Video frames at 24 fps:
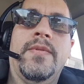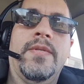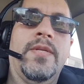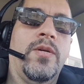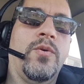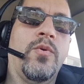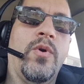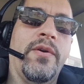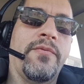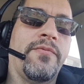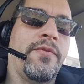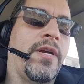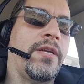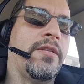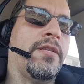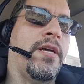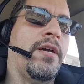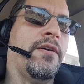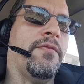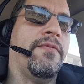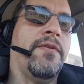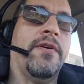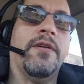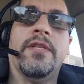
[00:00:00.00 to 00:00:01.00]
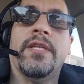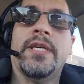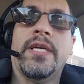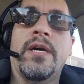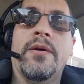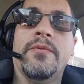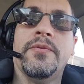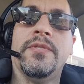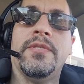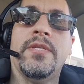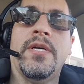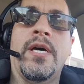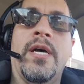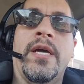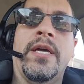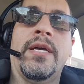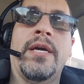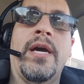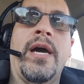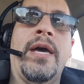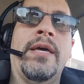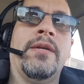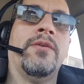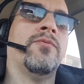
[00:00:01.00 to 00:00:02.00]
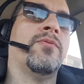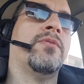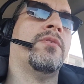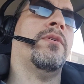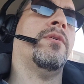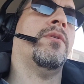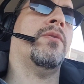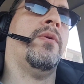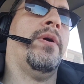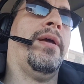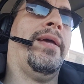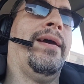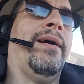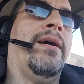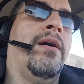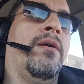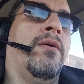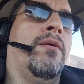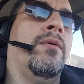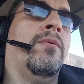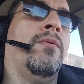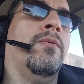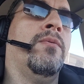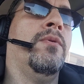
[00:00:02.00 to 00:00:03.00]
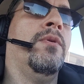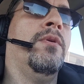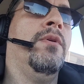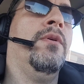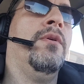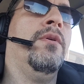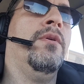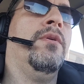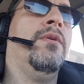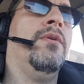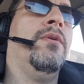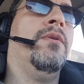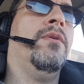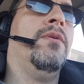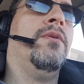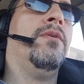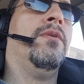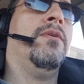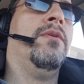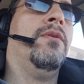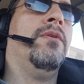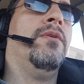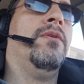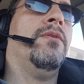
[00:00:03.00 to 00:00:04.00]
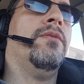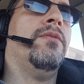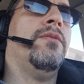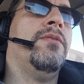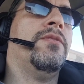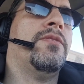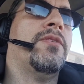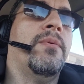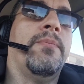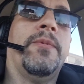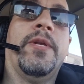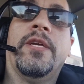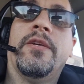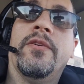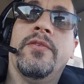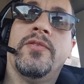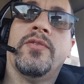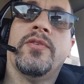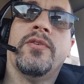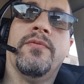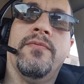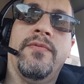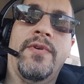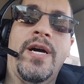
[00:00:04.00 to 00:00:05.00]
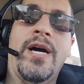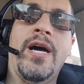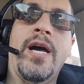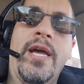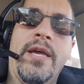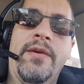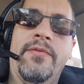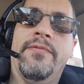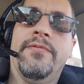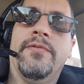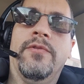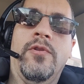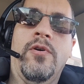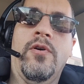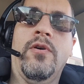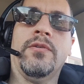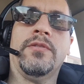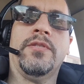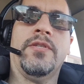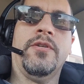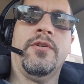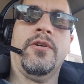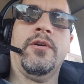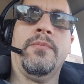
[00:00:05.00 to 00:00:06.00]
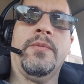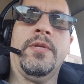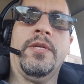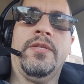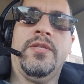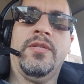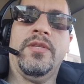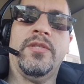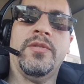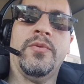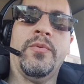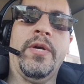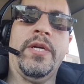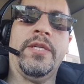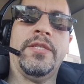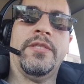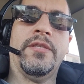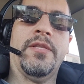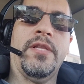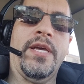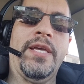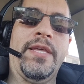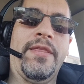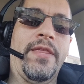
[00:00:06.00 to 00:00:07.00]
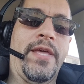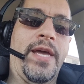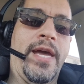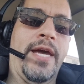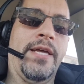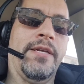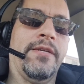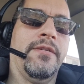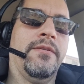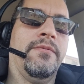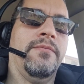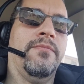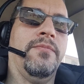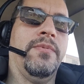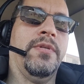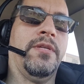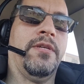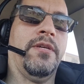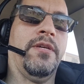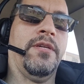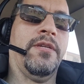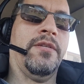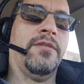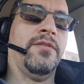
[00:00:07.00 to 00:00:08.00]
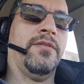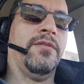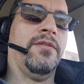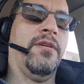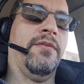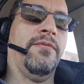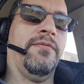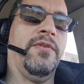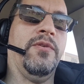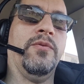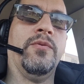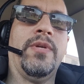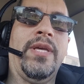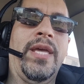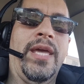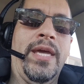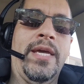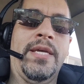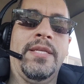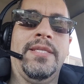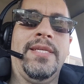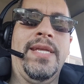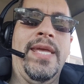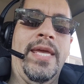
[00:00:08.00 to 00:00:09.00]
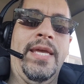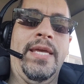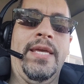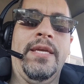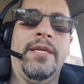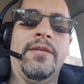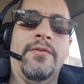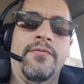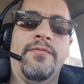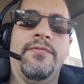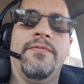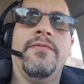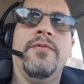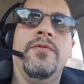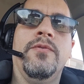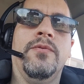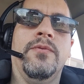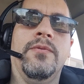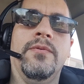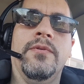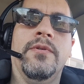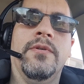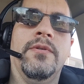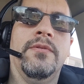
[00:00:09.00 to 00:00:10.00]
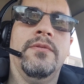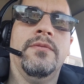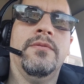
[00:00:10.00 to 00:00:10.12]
Quite frankly, I felt like I was dying. I don't know how somebody could survive long term in a situation like that, because if you can't take in food,